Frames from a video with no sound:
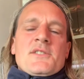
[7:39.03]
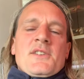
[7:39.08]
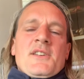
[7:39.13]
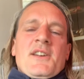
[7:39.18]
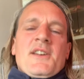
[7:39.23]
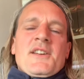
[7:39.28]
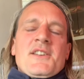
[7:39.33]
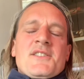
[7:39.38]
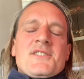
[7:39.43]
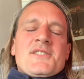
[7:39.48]

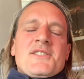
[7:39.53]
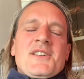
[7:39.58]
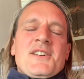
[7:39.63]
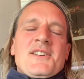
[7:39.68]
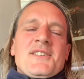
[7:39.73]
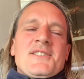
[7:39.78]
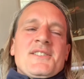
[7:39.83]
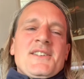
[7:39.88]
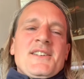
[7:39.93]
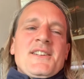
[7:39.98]
it's
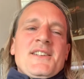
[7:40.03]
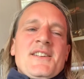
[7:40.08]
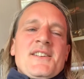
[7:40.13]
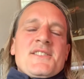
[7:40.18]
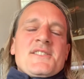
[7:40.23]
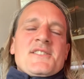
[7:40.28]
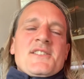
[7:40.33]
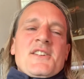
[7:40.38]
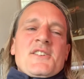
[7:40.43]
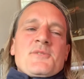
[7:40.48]
a
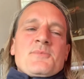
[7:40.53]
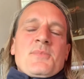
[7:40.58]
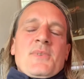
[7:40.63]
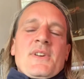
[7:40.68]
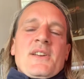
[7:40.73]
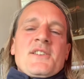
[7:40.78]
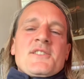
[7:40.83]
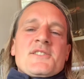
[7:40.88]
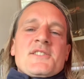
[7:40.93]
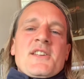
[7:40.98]

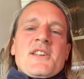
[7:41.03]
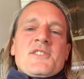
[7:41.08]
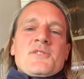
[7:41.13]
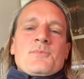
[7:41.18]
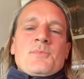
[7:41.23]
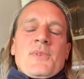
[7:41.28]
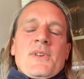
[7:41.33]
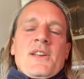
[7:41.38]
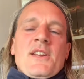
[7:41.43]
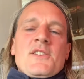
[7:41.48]
cesspit.
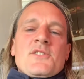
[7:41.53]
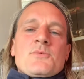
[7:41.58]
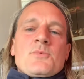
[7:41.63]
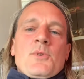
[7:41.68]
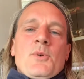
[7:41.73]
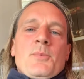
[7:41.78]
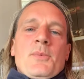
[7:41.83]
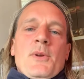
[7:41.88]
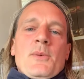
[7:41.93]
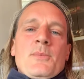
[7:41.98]
Cesspit is
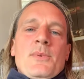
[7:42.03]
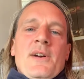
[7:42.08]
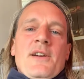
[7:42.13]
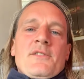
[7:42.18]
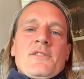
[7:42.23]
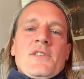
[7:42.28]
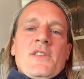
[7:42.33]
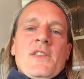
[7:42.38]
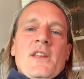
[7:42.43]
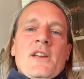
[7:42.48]
what people
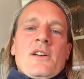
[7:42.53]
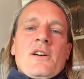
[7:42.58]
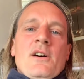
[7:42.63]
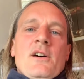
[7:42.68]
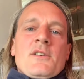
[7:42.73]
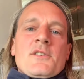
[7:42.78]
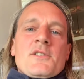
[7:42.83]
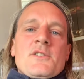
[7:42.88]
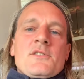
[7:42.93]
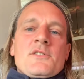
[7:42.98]
have in their
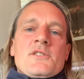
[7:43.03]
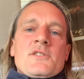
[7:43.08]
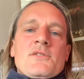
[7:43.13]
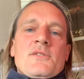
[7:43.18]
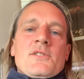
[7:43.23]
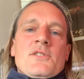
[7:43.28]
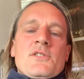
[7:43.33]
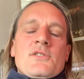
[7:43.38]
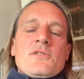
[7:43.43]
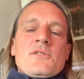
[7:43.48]
garden
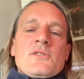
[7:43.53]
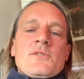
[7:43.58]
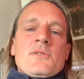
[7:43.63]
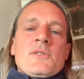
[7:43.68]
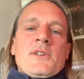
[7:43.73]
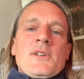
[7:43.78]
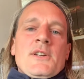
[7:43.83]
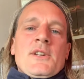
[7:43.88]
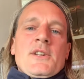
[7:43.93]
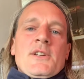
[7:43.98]
to, to,
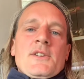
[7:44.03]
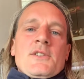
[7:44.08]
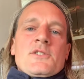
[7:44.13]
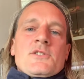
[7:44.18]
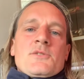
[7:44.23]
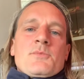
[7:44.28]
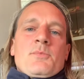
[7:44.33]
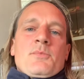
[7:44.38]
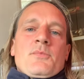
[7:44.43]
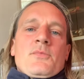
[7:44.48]

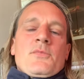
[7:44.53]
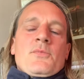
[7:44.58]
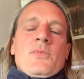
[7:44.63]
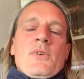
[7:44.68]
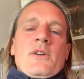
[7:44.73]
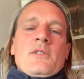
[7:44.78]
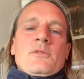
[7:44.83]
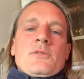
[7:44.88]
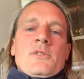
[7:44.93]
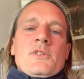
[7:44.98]
to
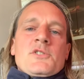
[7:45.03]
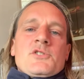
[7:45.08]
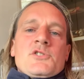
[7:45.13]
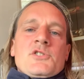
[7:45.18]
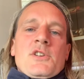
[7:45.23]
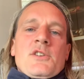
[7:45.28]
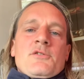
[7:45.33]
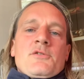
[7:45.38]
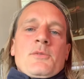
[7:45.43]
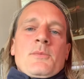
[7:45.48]
where all the
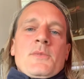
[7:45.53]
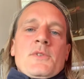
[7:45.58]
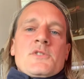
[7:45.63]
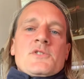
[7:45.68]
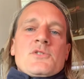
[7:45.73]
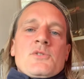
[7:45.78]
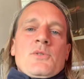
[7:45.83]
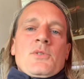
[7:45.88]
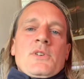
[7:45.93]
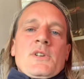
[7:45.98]
shit from the
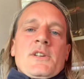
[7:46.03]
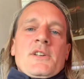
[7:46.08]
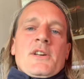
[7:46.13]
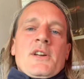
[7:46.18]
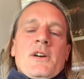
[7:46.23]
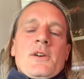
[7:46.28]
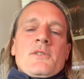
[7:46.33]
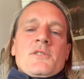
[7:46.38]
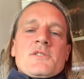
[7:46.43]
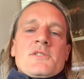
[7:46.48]
toilet
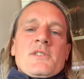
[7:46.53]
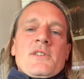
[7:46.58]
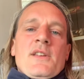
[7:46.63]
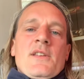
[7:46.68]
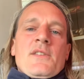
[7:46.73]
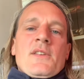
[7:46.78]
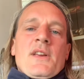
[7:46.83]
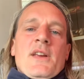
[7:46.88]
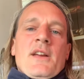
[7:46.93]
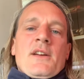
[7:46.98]
goes and
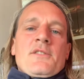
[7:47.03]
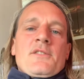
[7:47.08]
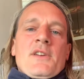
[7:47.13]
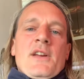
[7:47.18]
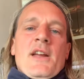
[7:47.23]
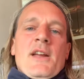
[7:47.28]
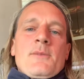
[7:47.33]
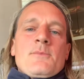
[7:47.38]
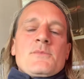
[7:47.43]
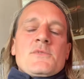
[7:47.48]
then they have it
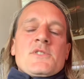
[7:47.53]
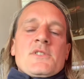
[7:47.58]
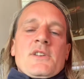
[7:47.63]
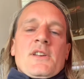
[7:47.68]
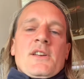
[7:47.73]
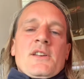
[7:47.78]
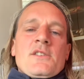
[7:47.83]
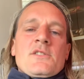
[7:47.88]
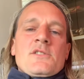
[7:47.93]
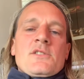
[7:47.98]

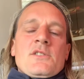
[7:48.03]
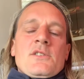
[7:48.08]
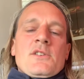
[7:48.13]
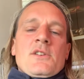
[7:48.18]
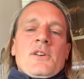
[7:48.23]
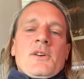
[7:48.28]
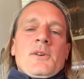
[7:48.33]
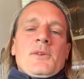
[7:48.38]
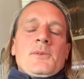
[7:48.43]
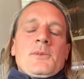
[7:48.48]
emptied, you
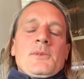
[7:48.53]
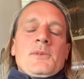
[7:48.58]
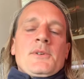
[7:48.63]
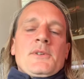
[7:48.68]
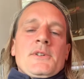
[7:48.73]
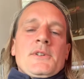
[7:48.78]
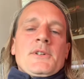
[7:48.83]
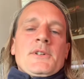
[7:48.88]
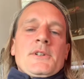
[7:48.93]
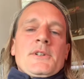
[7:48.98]
know.
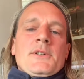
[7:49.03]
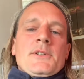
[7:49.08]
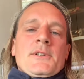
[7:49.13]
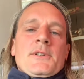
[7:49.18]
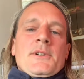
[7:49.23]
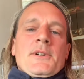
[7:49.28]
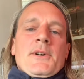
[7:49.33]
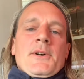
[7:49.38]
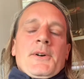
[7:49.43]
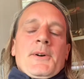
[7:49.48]

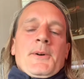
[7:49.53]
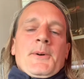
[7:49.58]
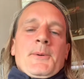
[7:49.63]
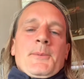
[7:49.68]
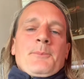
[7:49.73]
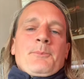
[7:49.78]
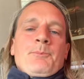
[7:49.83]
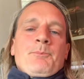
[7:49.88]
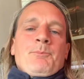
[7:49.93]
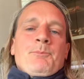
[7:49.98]

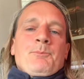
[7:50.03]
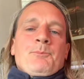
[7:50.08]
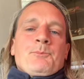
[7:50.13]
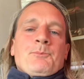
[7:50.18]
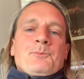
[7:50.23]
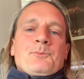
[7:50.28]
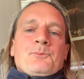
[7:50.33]
Um,